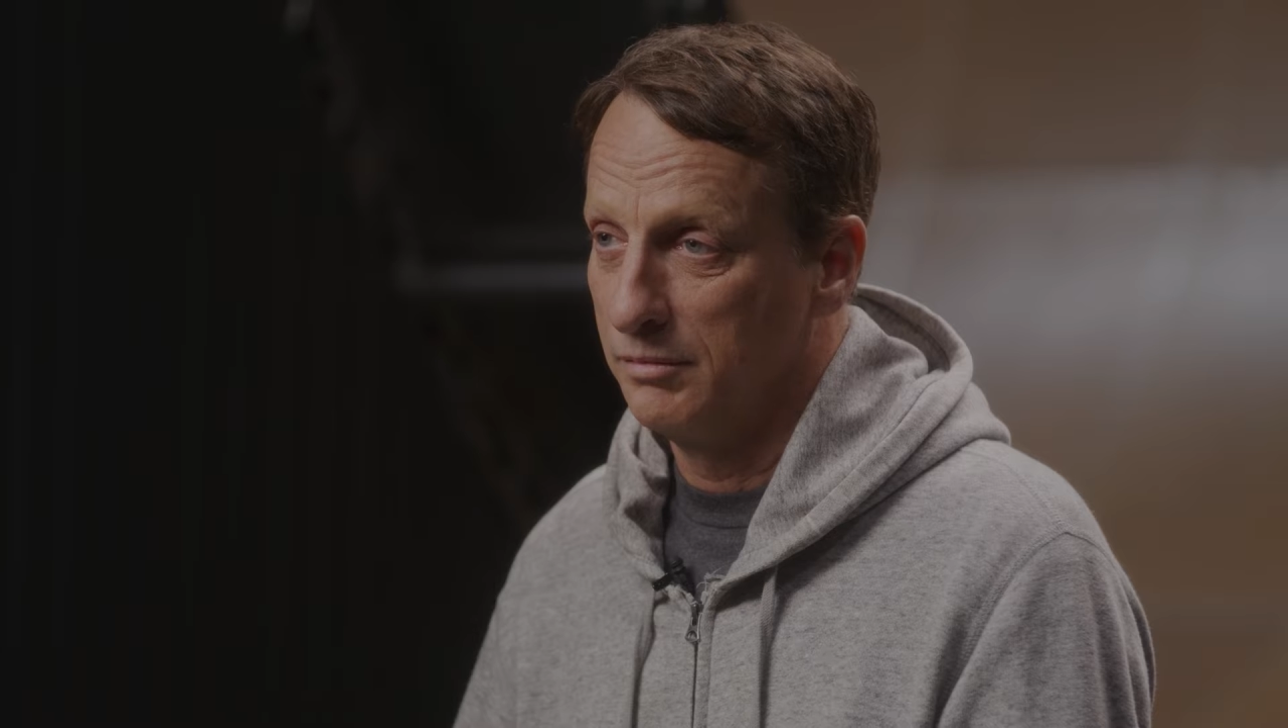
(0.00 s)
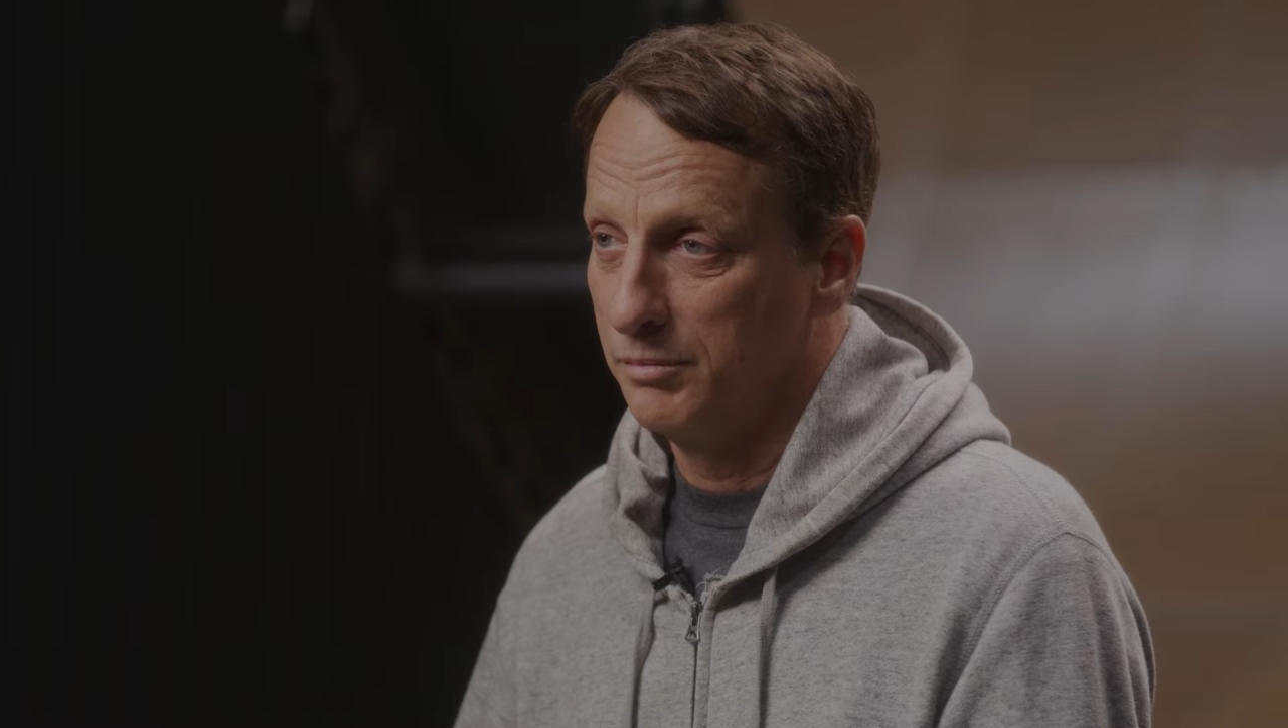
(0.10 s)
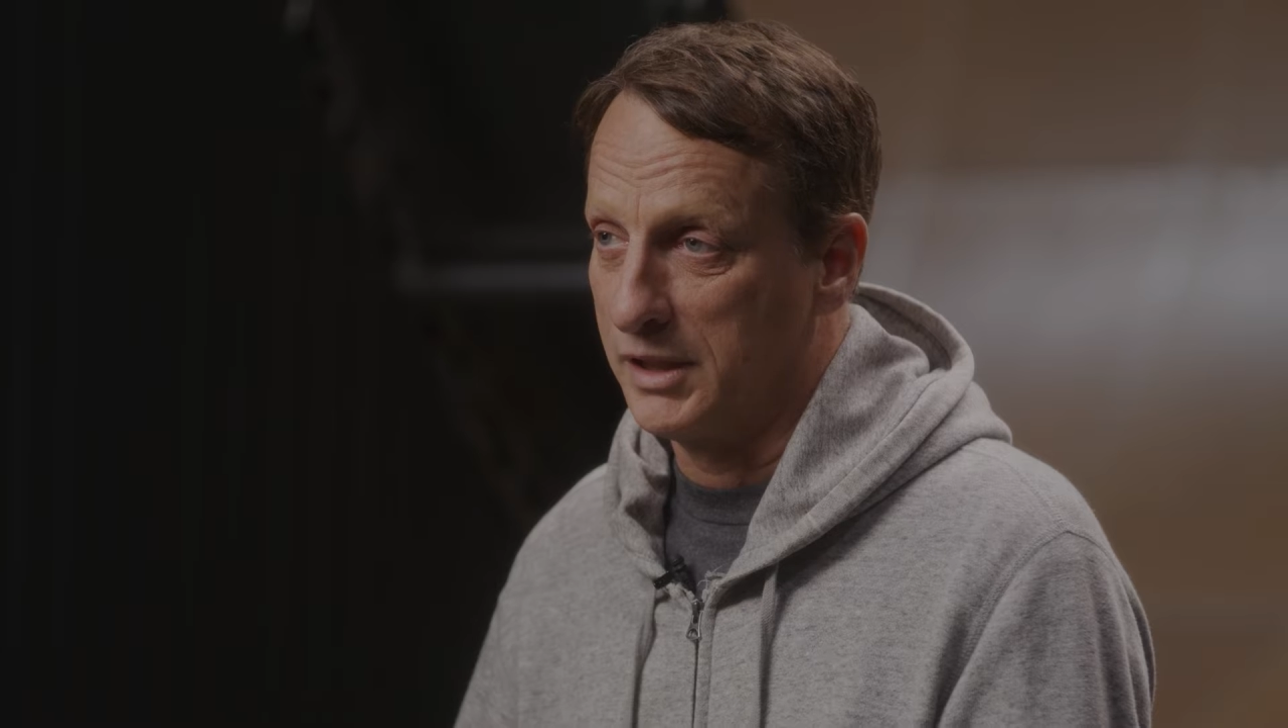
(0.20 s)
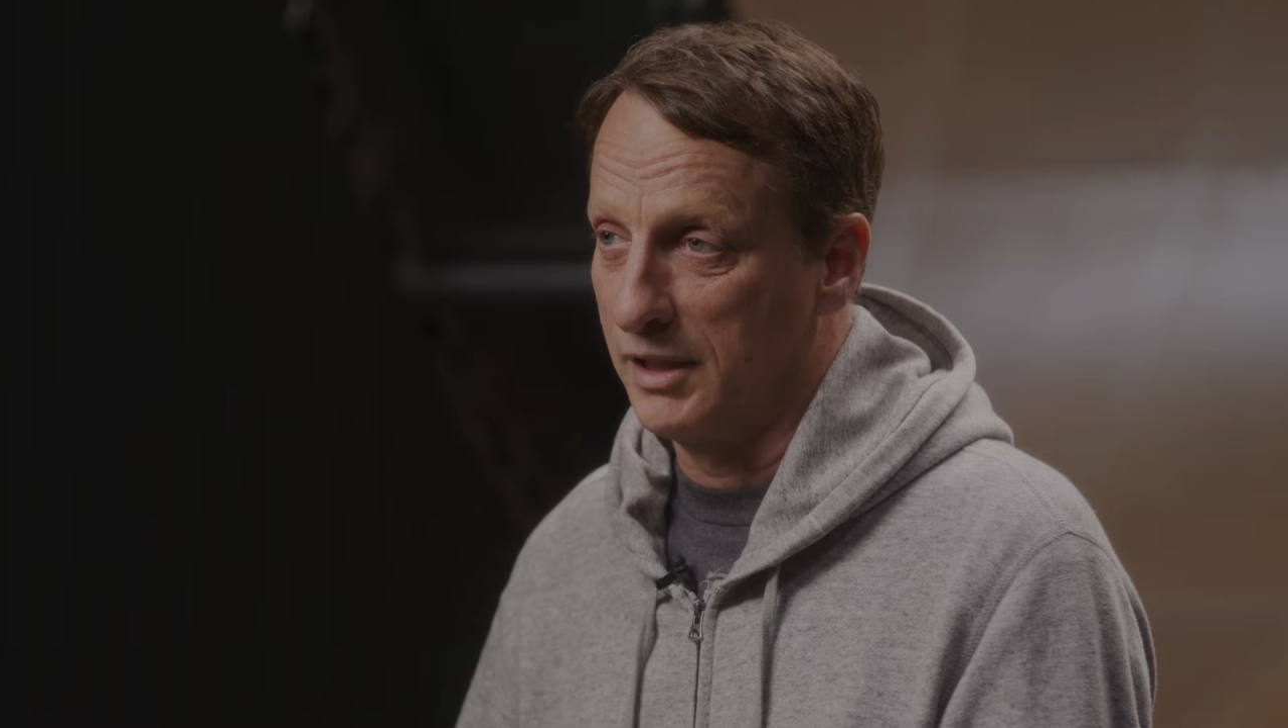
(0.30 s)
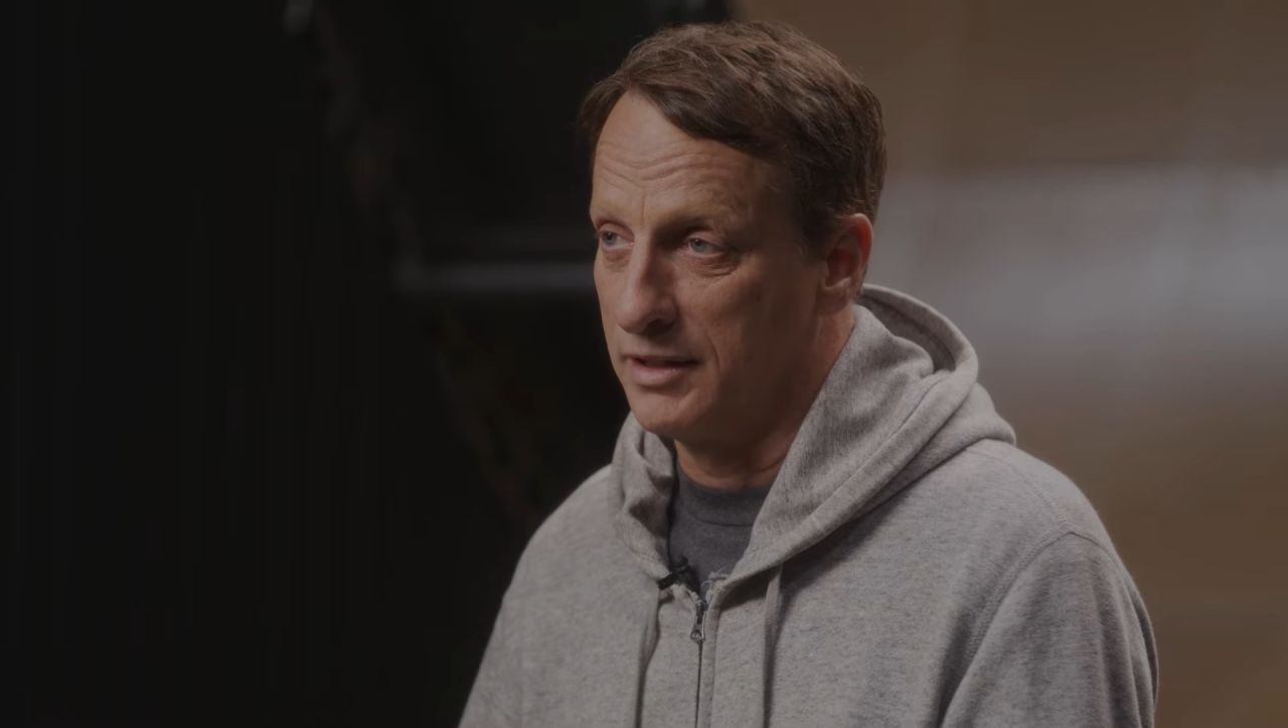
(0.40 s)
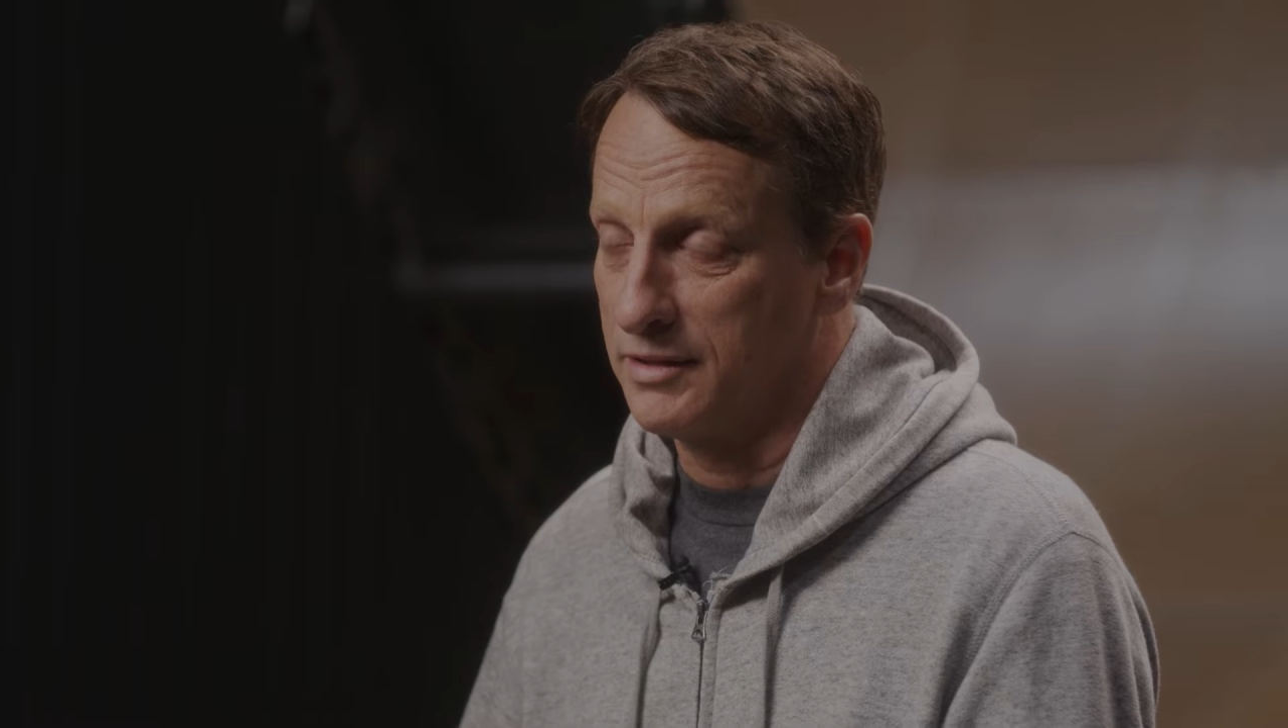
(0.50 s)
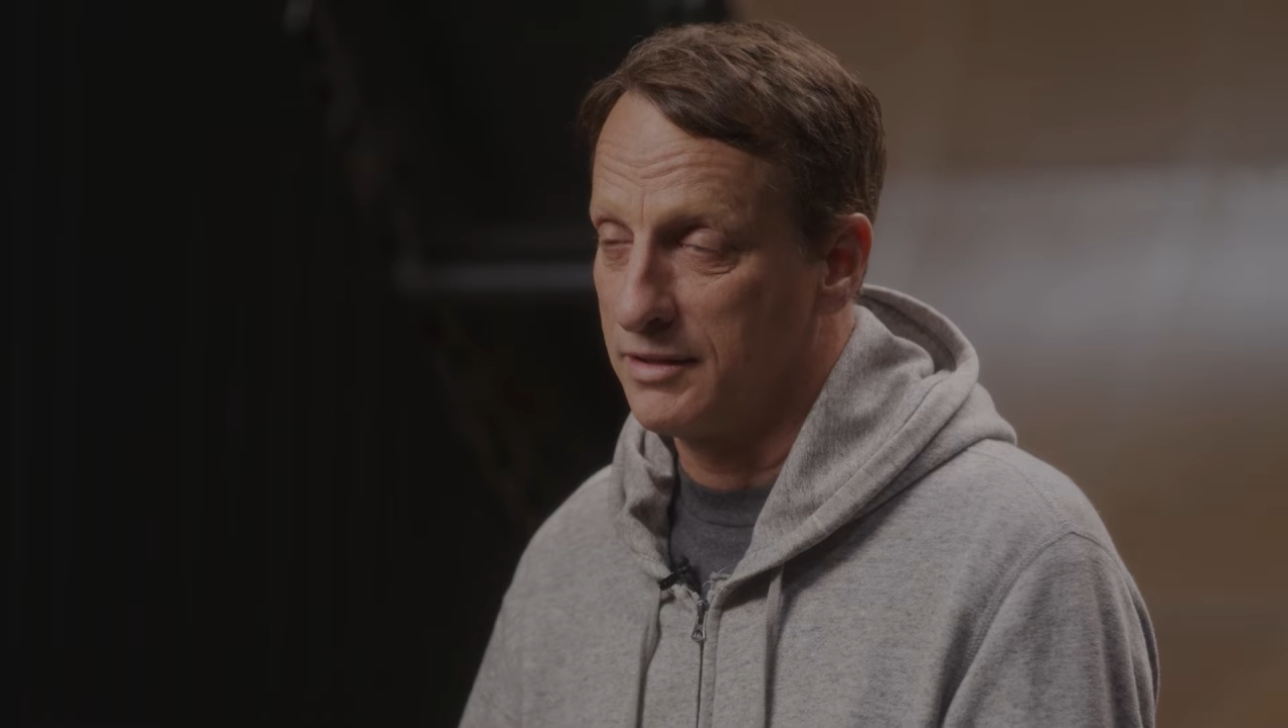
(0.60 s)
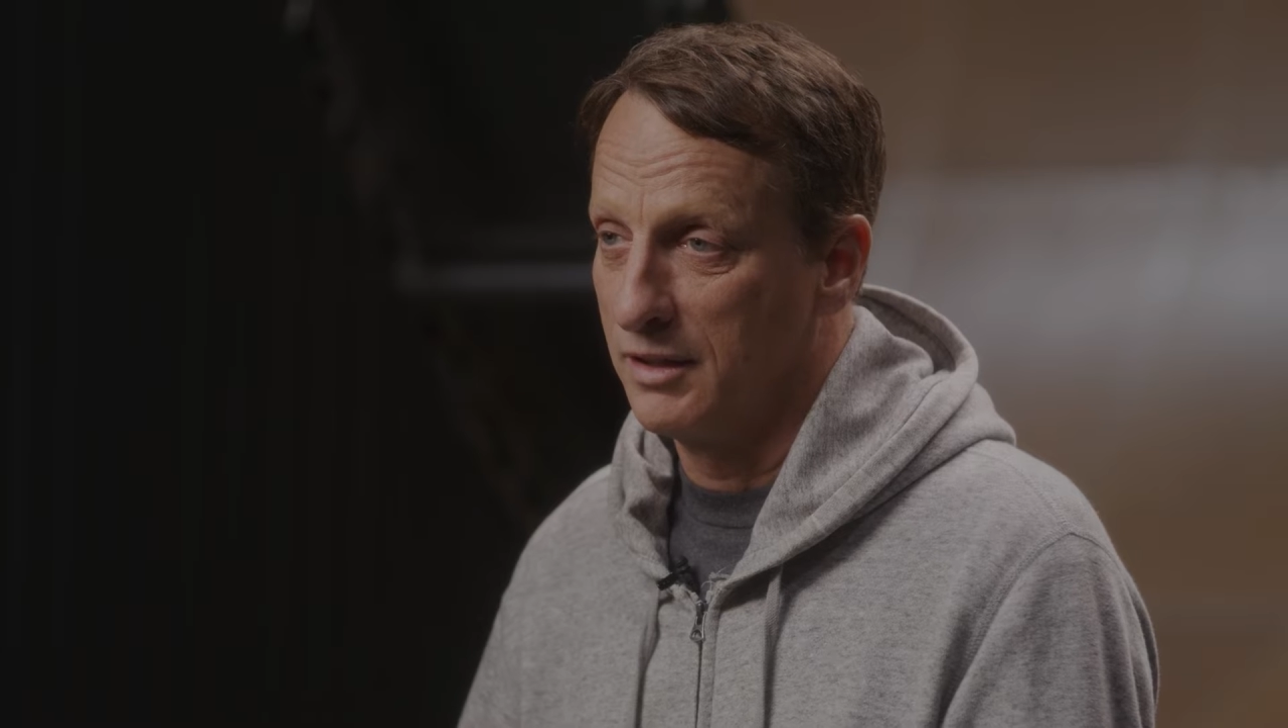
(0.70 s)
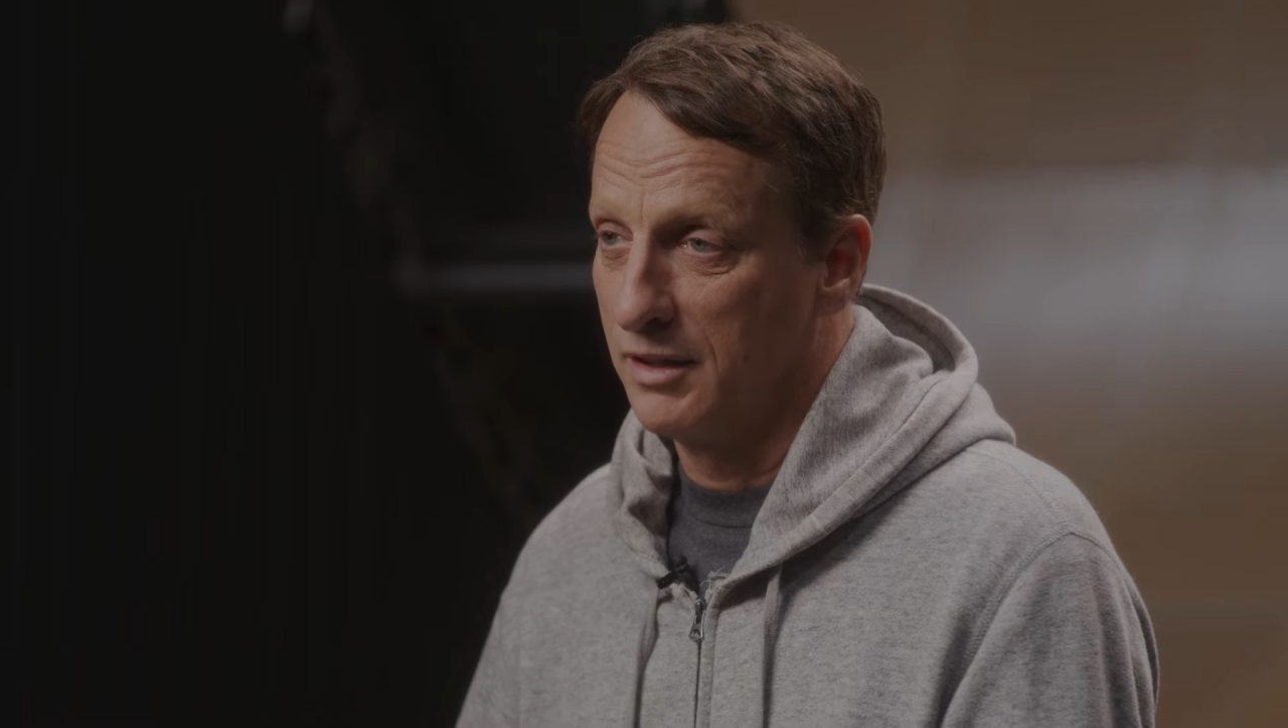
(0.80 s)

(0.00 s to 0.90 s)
because